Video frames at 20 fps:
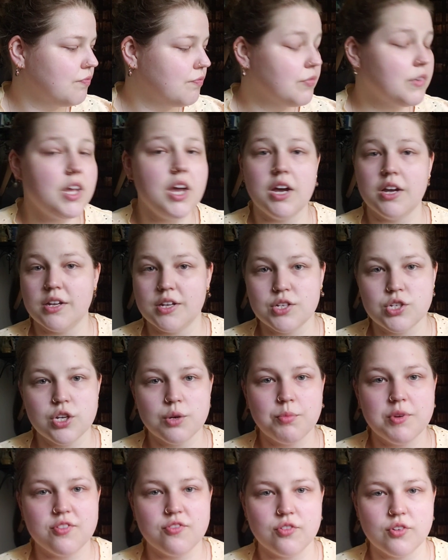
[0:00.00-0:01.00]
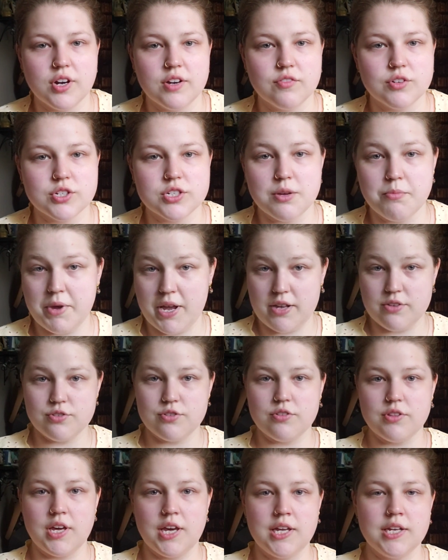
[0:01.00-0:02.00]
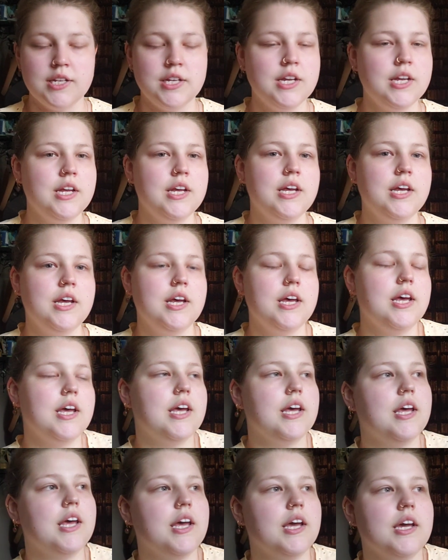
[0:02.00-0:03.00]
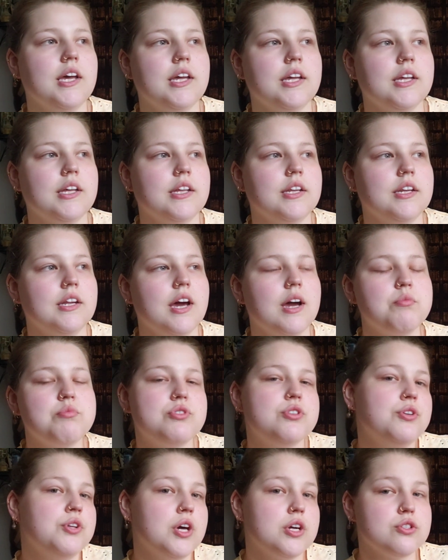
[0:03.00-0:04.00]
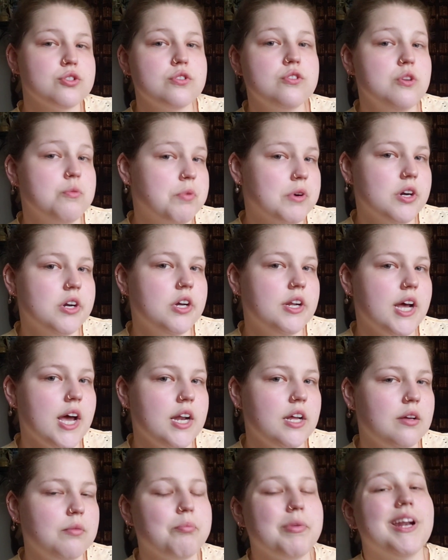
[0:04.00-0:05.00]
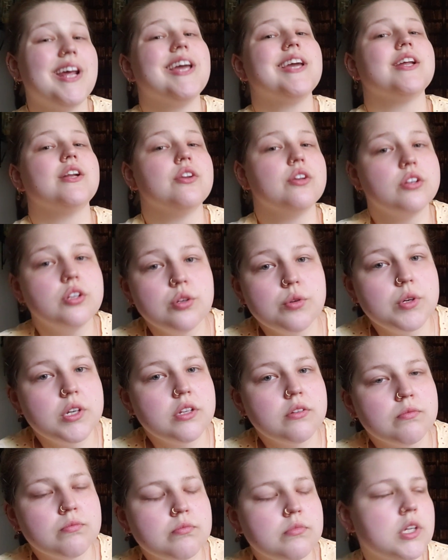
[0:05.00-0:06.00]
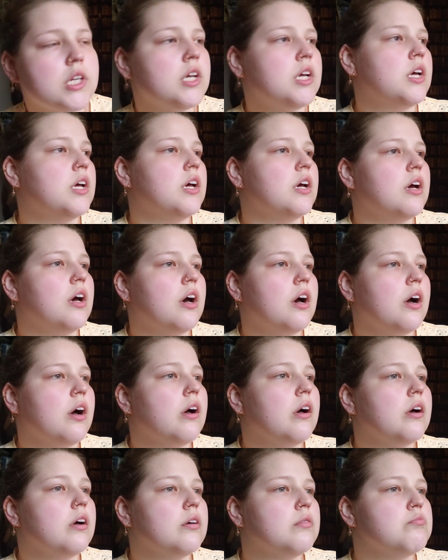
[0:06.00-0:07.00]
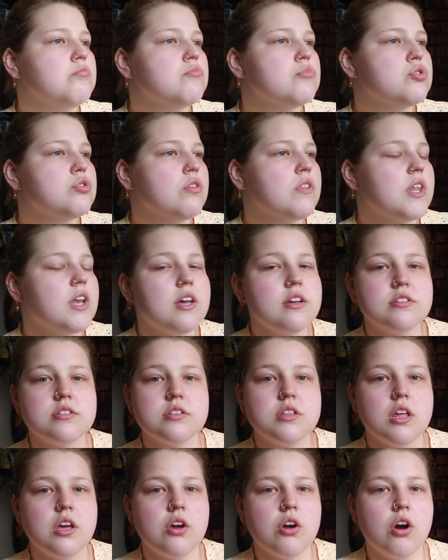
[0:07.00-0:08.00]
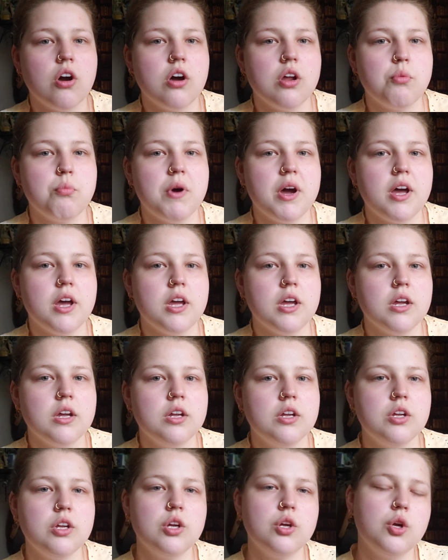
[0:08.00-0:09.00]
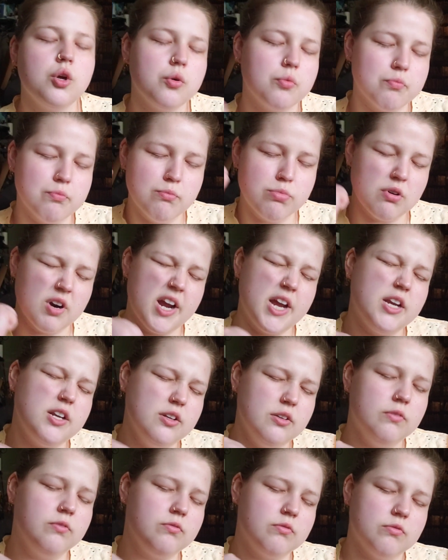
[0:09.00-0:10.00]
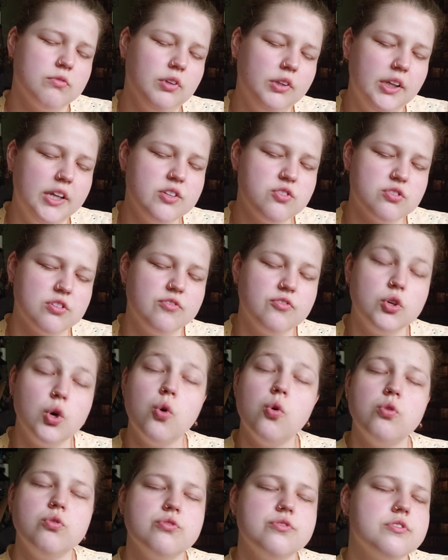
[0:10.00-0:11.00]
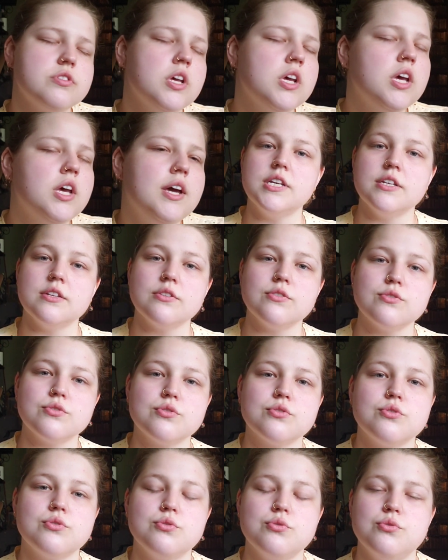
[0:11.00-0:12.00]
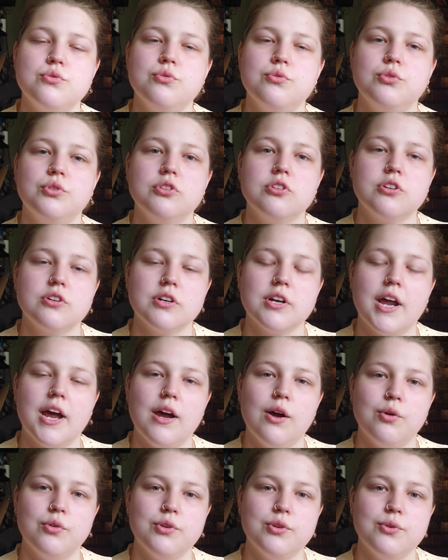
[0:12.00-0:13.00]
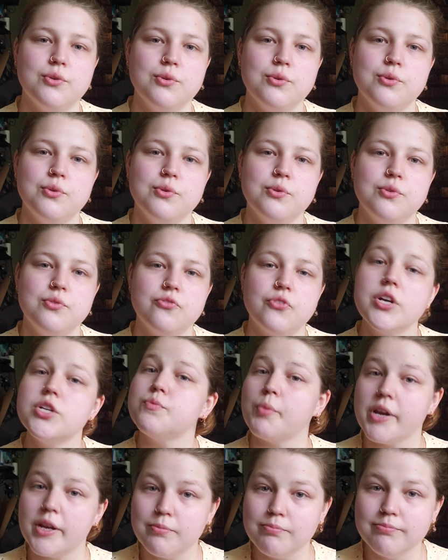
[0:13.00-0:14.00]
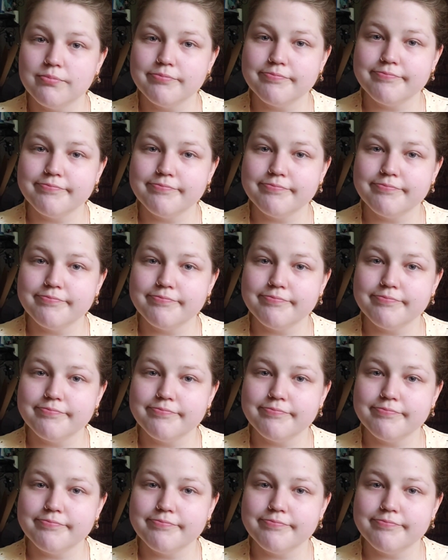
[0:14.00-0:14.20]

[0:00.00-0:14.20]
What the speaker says: Yeah, it took me forever to master that. And I'm still not super good at it, but I can do it. So the next thing on my braid list of goals is to learn how to French braid.